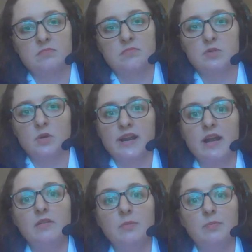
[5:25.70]
sort it
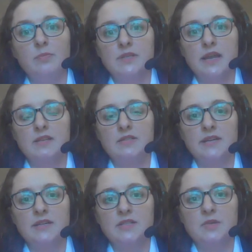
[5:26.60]
out,
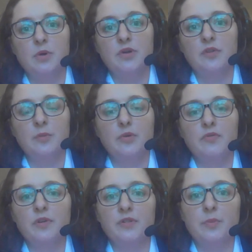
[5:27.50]
send it to the board for approval.